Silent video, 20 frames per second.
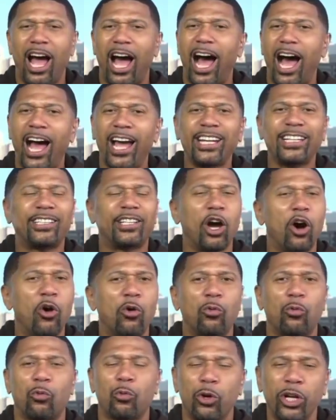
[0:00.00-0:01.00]
I
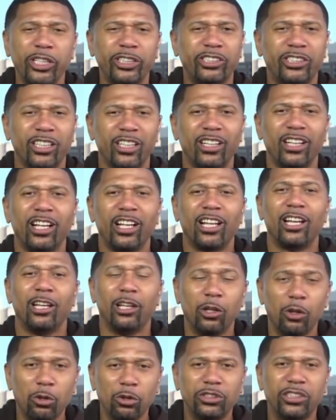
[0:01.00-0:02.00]
don't risk
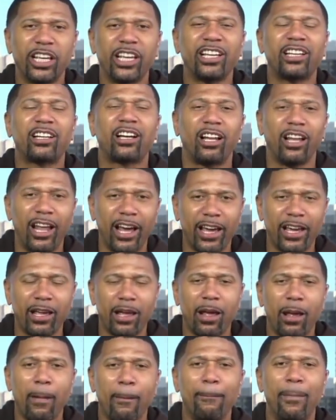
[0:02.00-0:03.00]
losing Klay
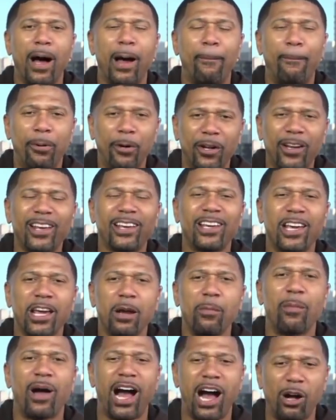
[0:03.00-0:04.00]
by putting
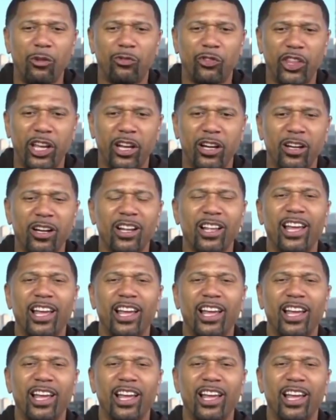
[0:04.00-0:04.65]
him out there.